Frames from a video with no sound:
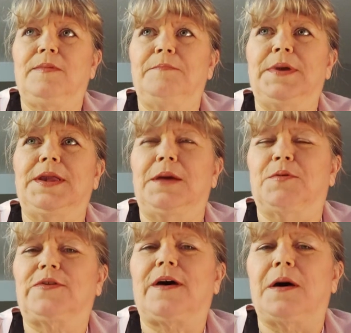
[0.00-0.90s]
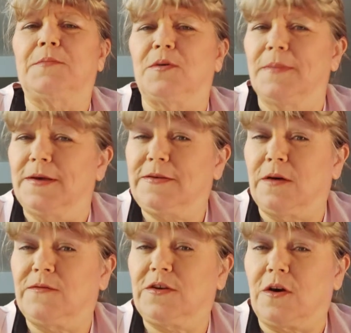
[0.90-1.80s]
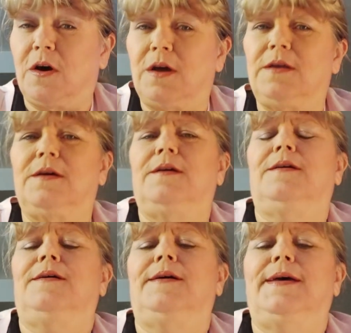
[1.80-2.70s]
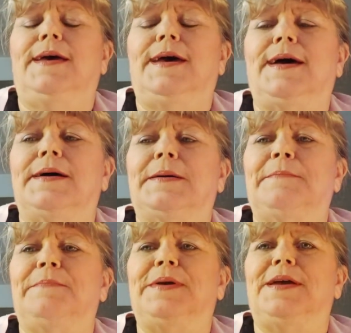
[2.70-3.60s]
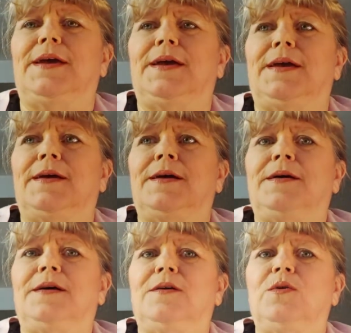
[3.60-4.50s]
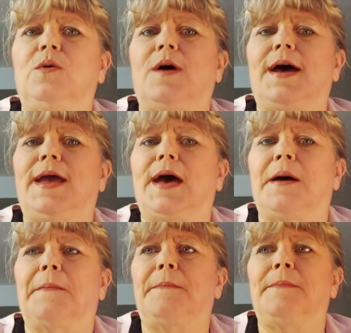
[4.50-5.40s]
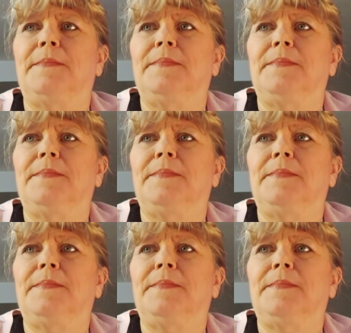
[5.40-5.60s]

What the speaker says: being able to humble myself to God, being who I am